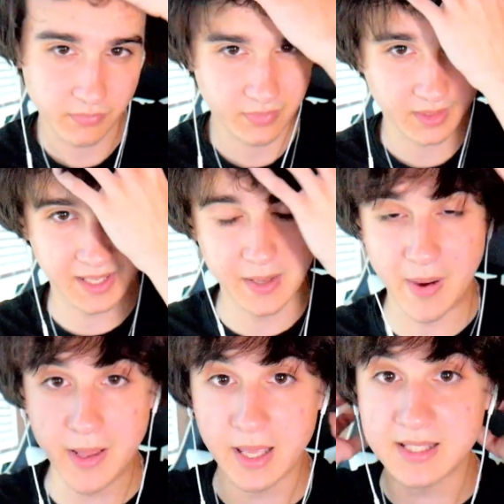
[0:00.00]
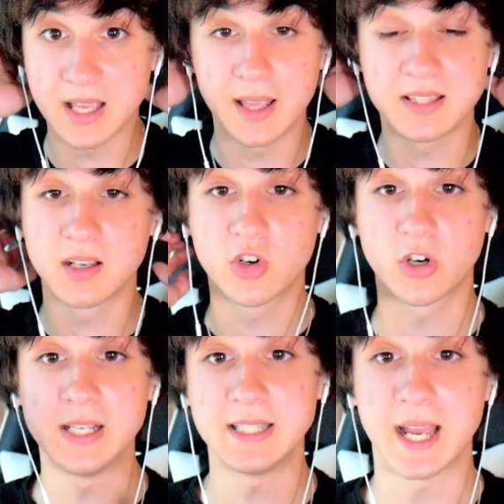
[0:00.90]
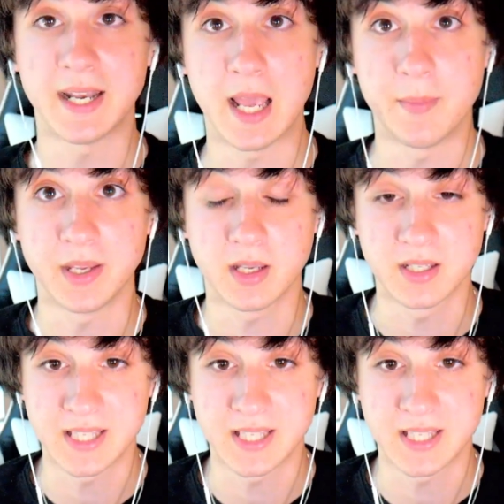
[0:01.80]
It's a crazy dynamic because